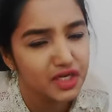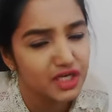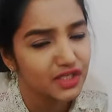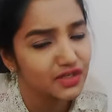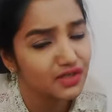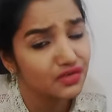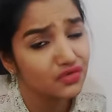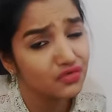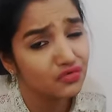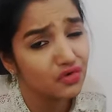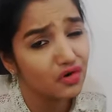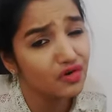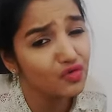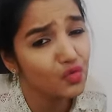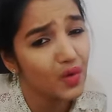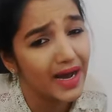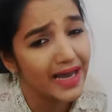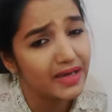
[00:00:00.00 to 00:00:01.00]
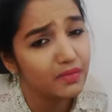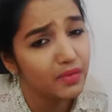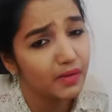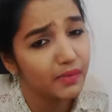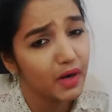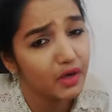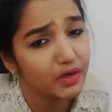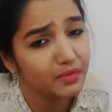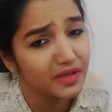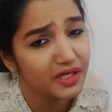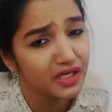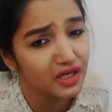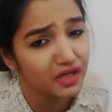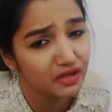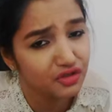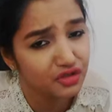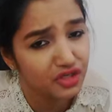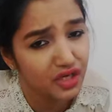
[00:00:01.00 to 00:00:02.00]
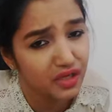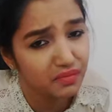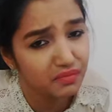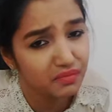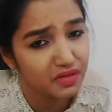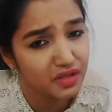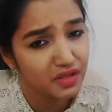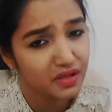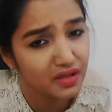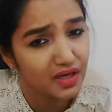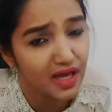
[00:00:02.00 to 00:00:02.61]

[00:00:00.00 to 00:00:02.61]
There's a strong vibe about being ashamed.